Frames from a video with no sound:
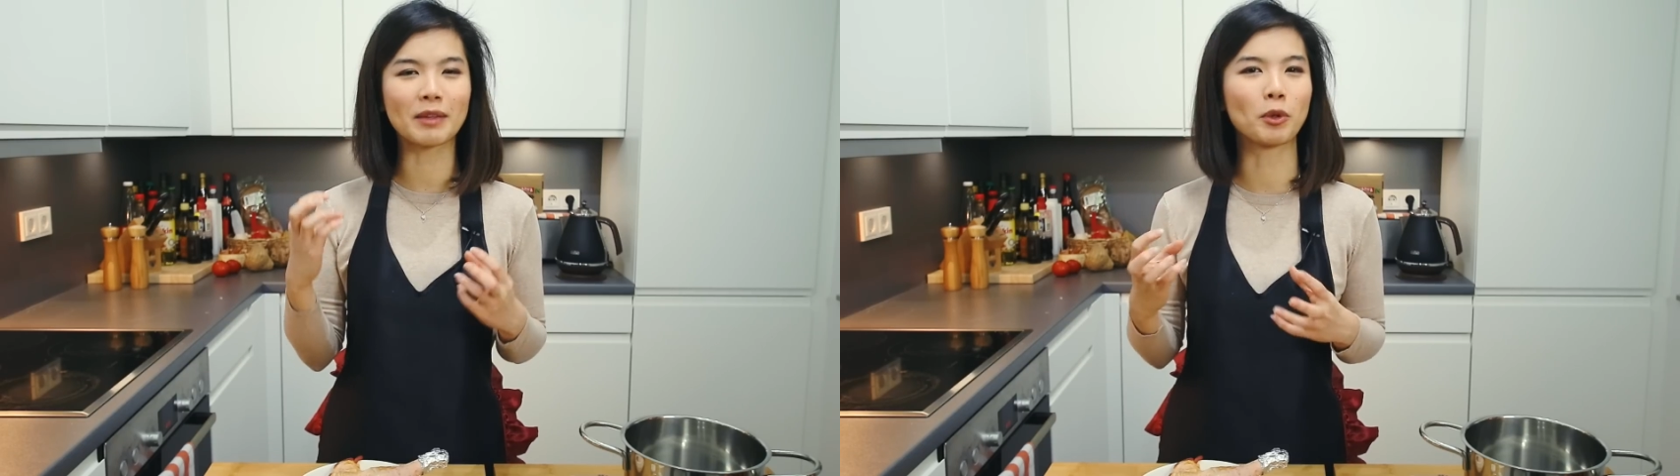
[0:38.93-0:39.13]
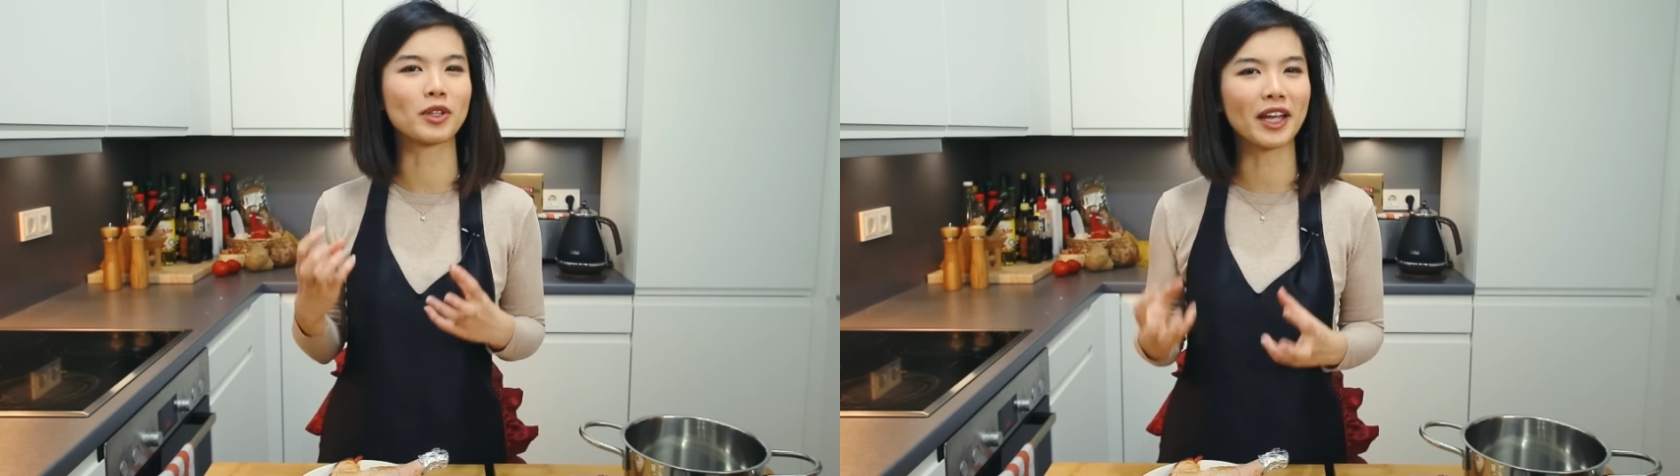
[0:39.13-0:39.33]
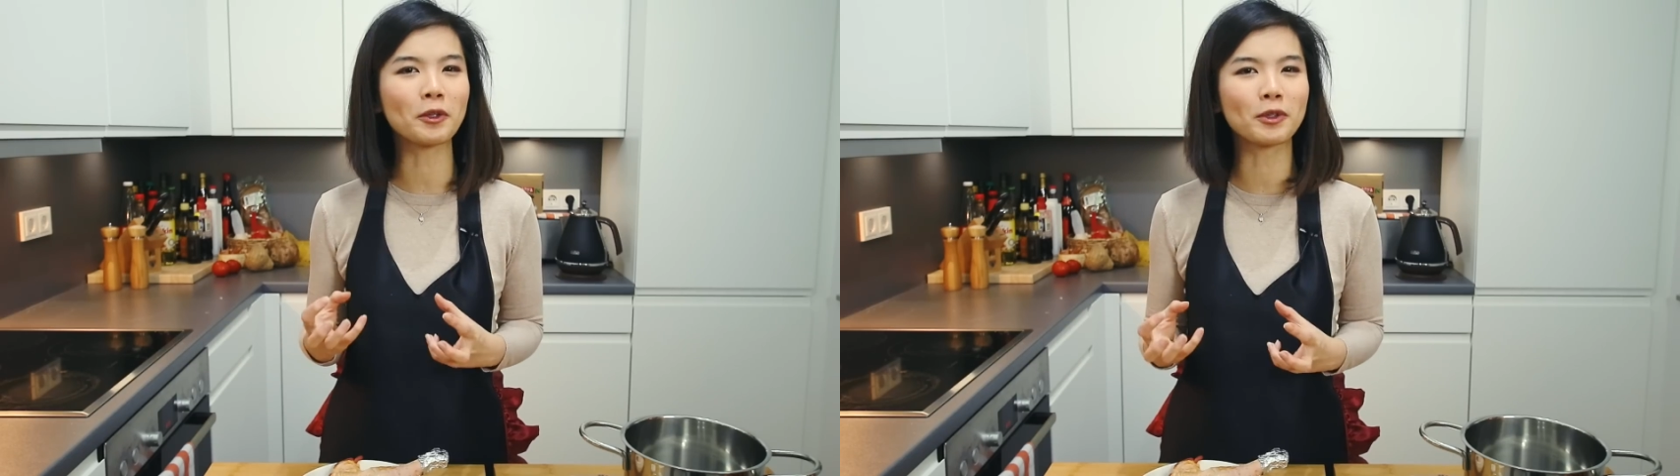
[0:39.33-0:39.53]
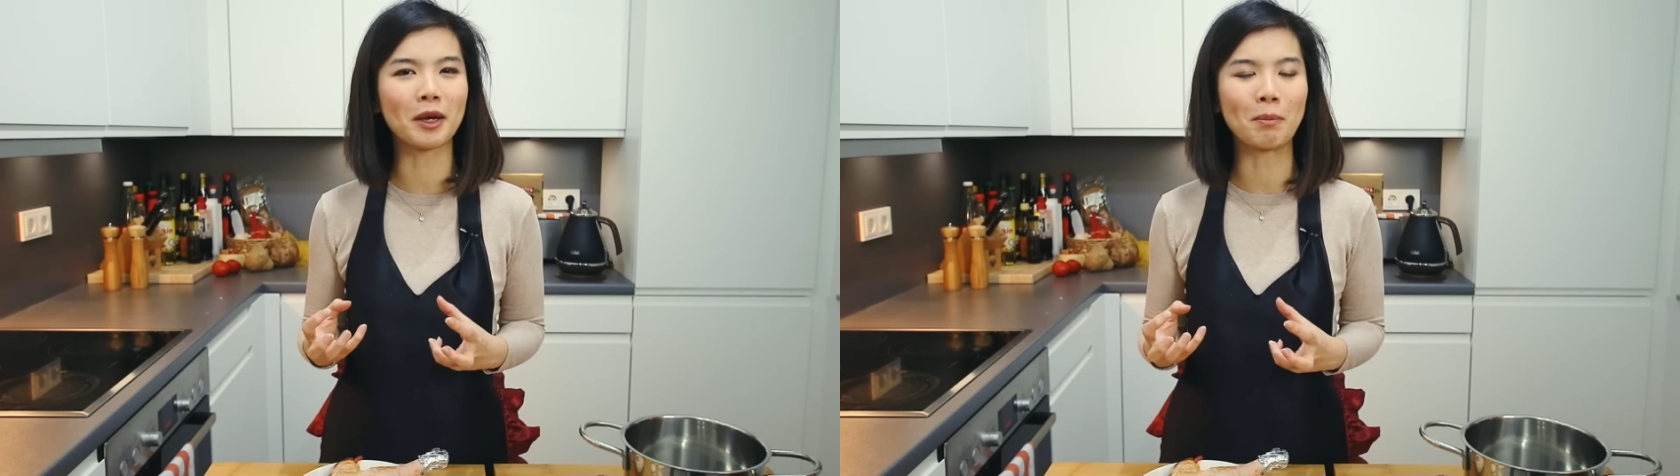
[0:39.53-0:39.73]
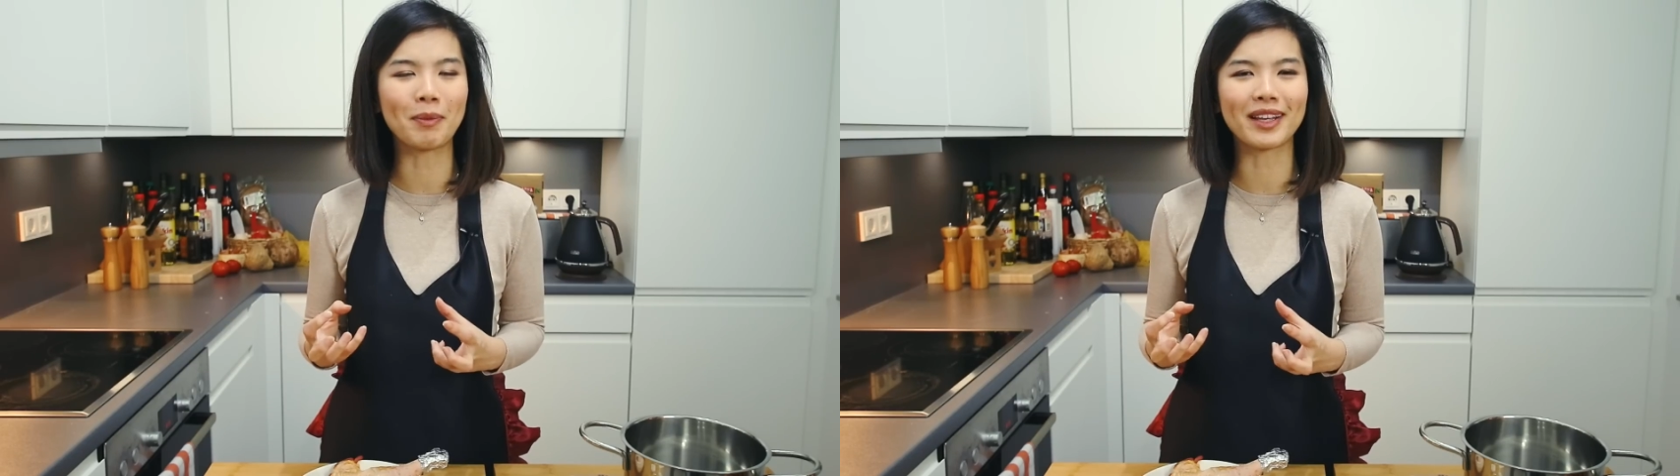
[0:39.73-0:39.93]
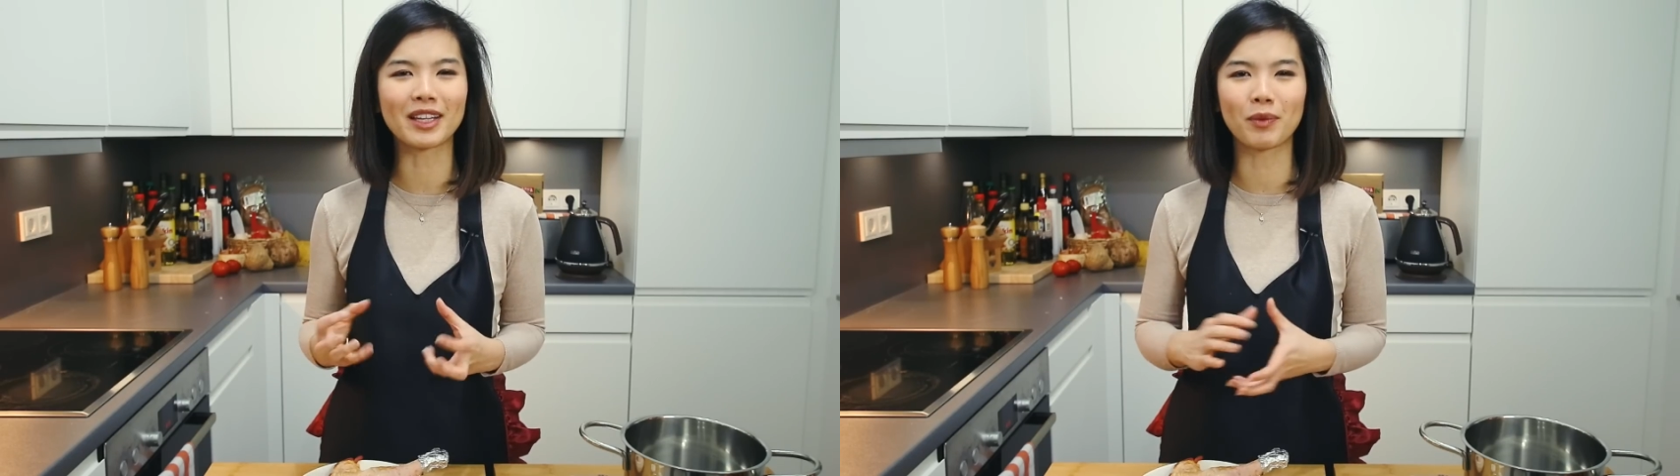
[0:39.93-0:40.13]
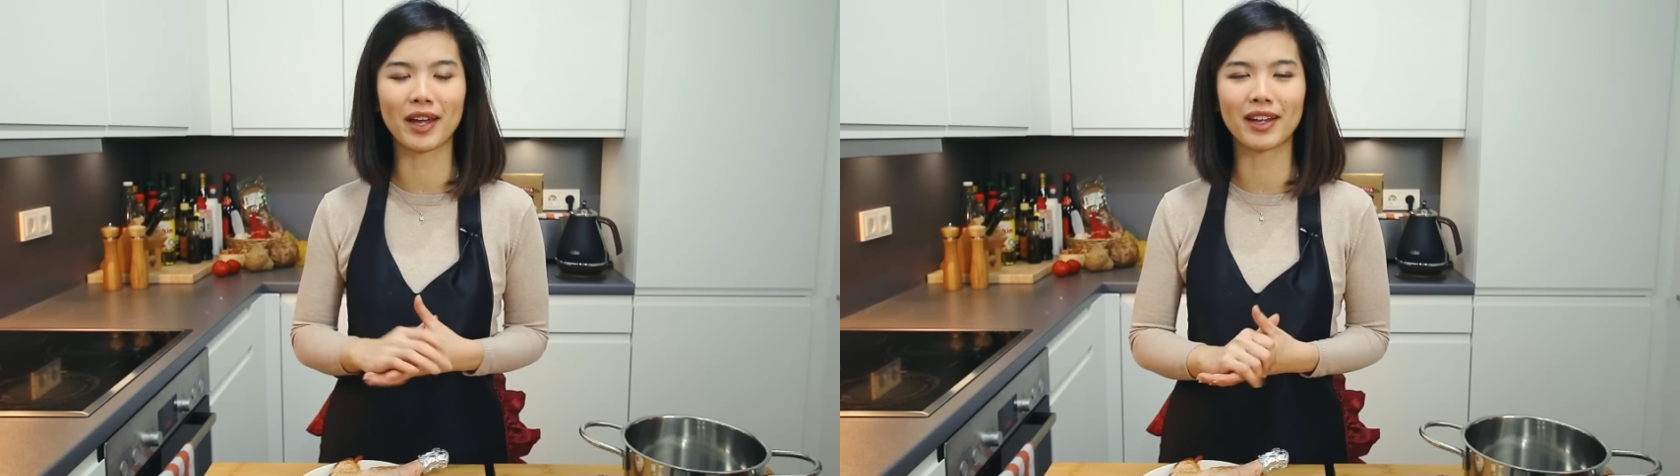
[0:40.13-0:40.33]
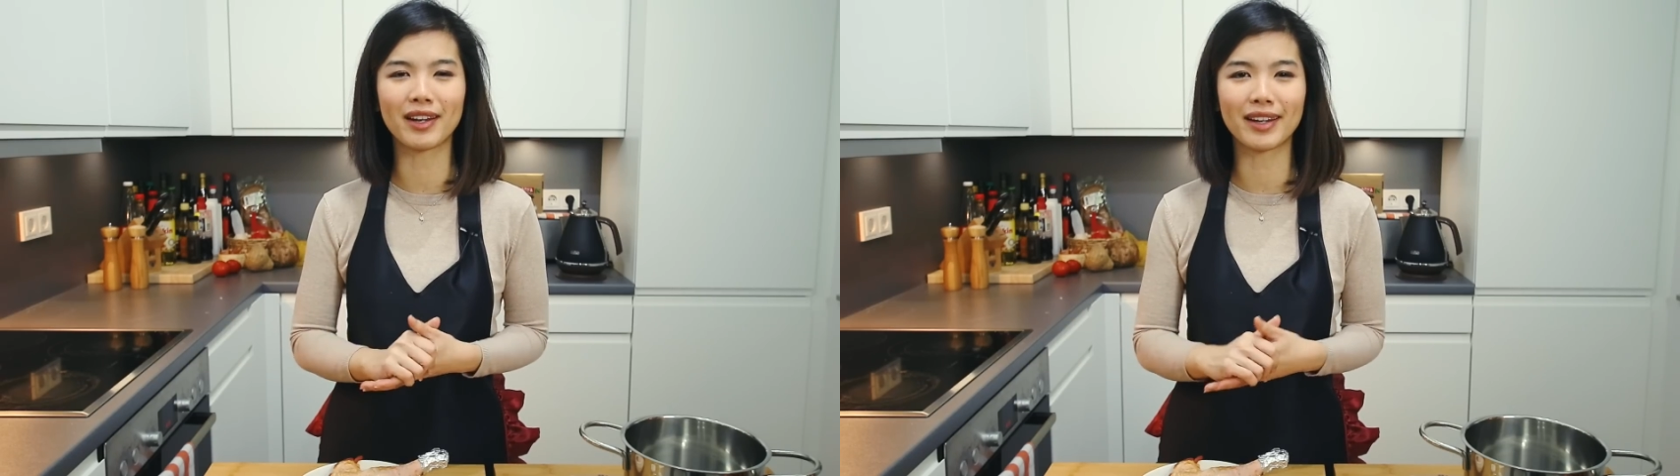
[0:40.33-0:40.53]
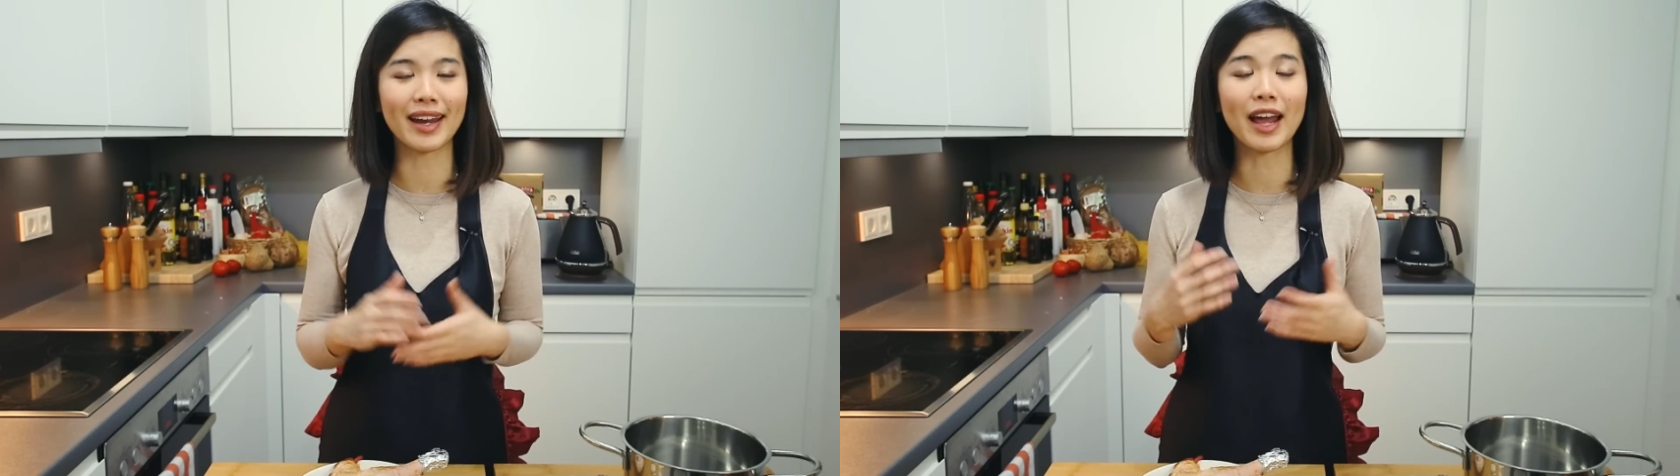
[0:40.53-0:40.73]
potato dumplings that